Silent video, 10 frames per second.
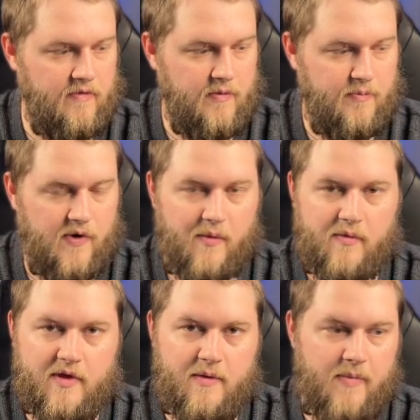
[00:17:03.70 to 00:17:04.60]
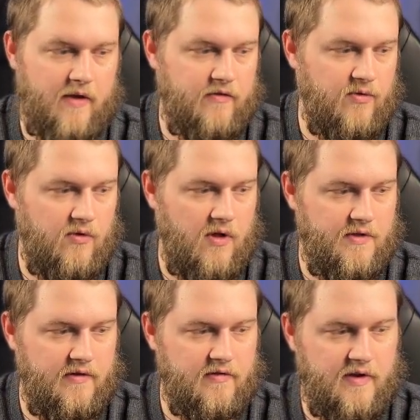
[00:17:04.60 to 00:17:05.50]
probably the best tool on
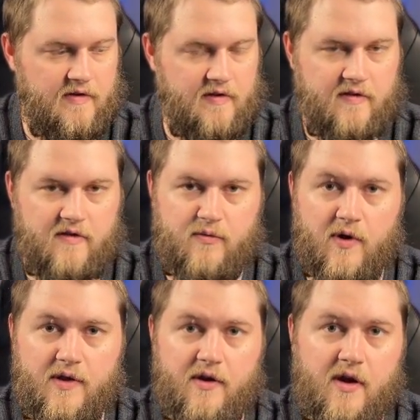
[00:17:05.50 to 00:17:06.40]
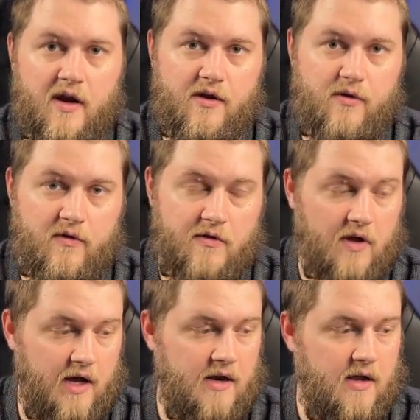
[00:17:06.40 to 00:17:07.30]
this list. This is one that you're going to use a
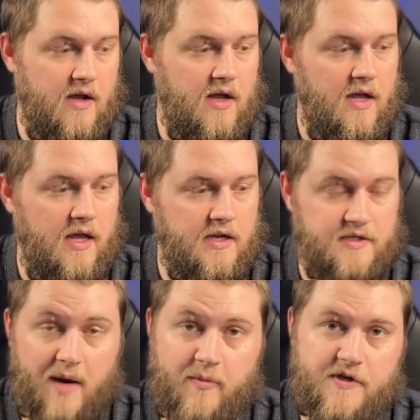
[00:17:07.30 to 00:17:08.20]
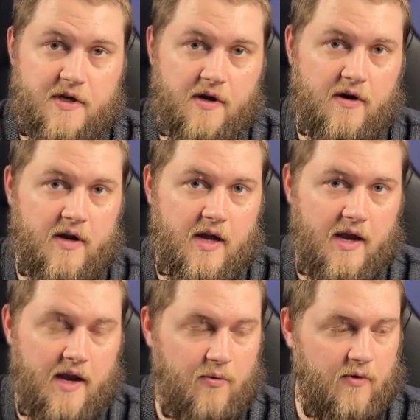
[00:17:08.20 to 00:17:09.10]
lot in cybersecurity
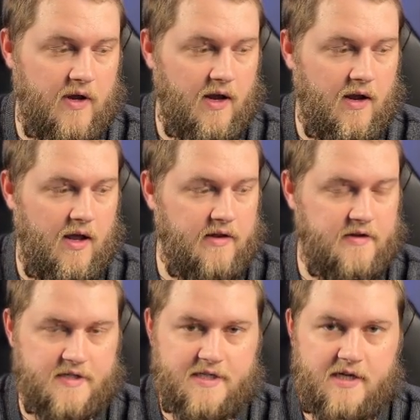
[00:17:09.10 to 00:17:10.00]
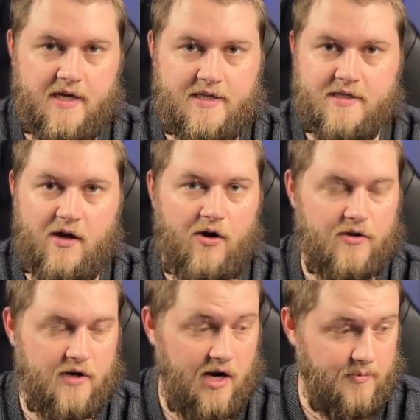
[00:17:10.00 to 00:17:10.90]
and networking. It just is
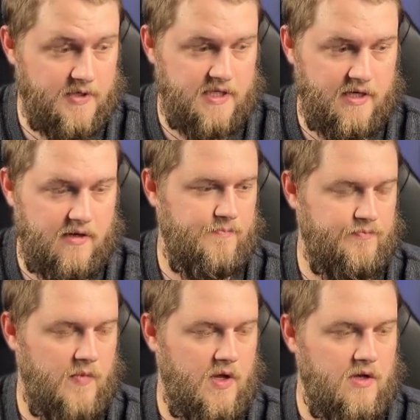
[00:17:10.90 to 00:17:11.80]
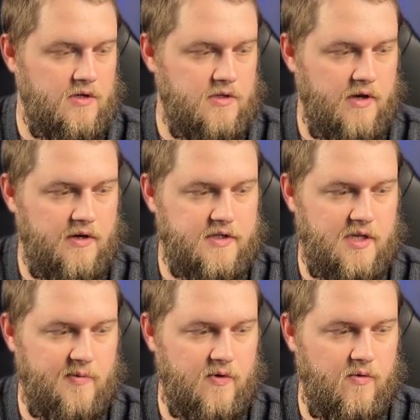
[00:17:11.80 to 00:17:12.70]
all-encompassing. So here's a
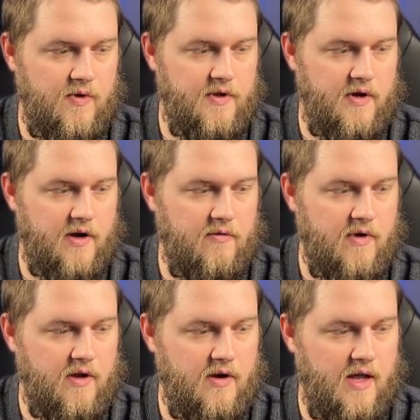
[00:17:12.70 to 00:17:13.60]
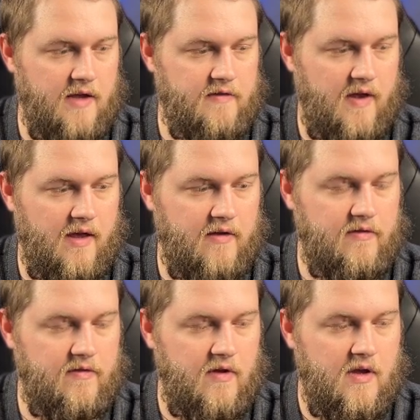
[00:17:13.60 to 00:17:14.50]
typical one that you're going to run,
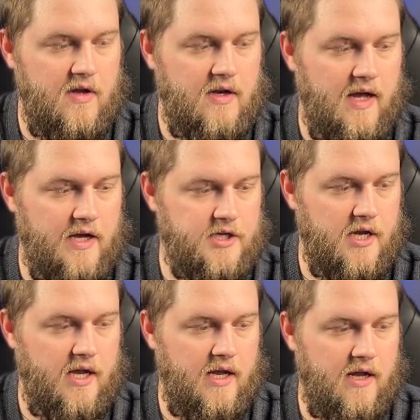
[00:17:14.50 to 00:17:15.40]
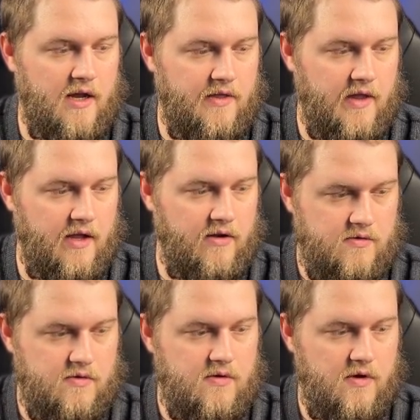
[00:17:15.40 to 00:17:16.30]
ss-a, and then
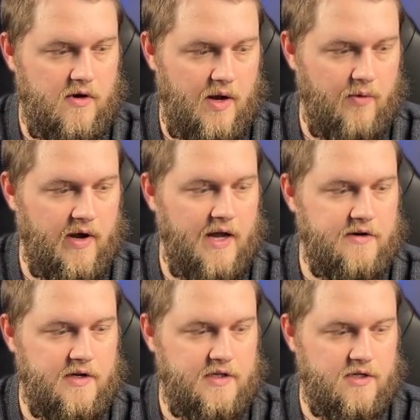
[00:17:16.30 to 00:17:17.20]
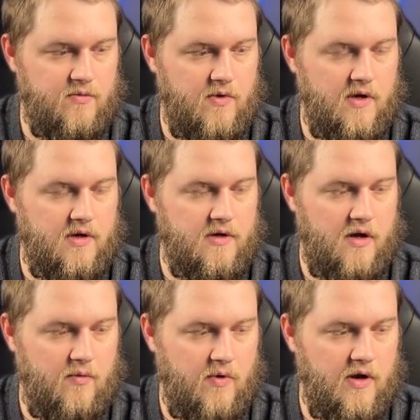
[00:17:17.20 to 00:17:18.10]
your network address, so
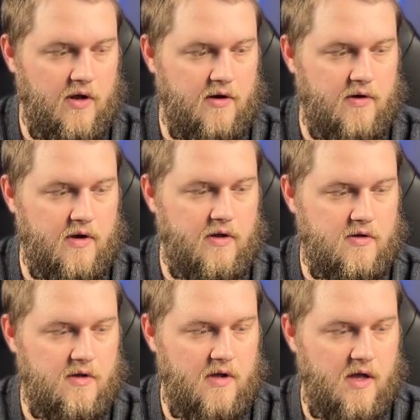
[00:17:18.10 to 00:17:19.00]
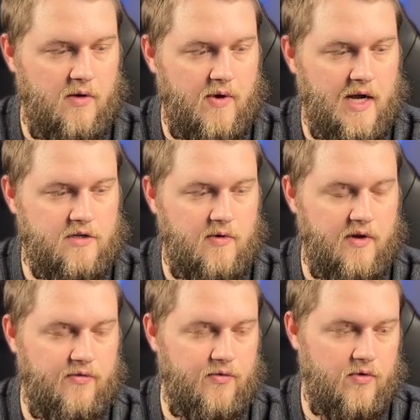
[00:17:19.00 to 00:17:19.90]
1.100 and a
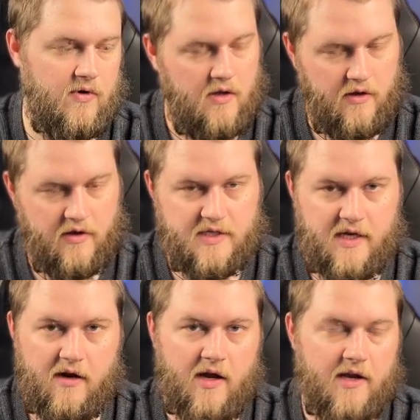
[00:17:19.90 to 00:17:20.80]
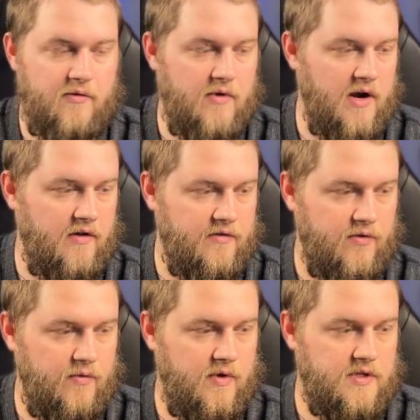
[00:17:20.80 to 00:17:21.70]
WAC24. And you can see here I didn't run it as
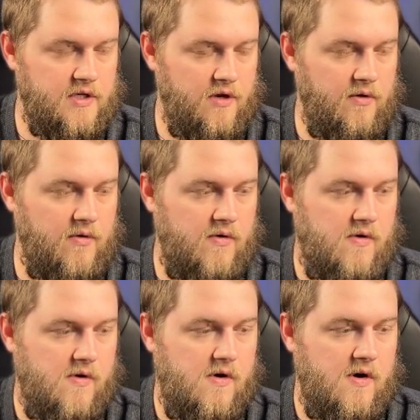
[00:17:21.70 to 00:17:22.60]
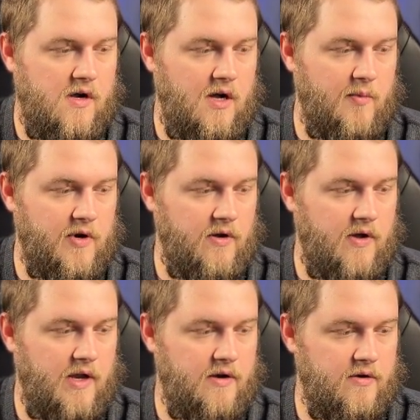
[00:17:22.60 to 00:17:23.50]
root, so I'm going to go
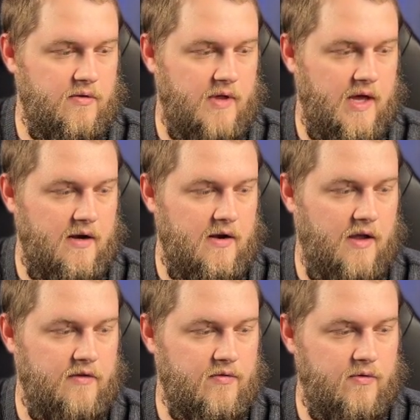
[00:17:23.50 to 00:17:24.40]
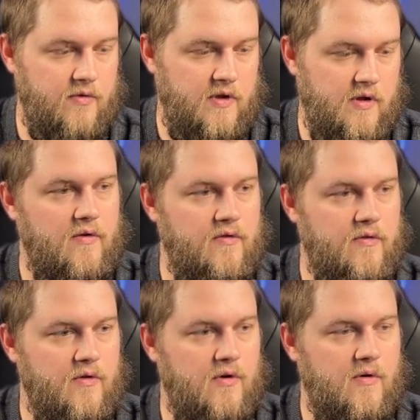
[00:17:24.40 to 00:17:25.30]
ahead and do that as root.
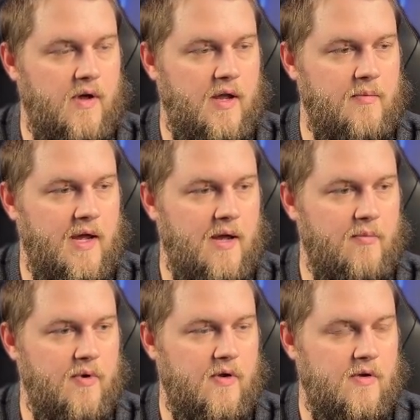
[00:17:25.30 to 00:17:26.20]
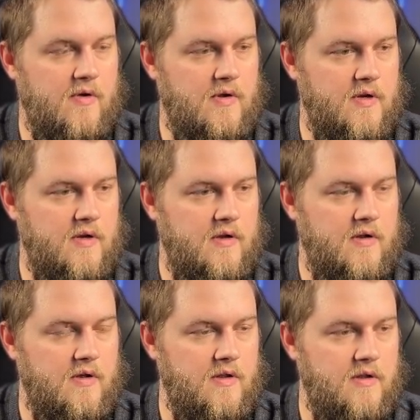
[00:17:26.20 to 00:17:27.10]
Sudo nmap
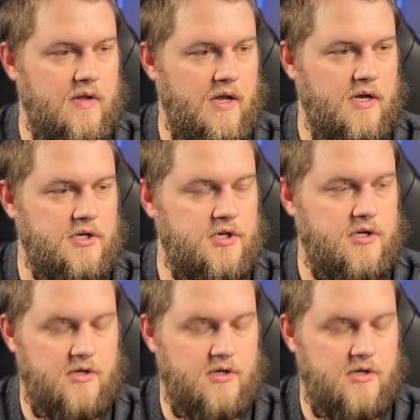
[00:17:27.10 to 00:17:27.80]
dash.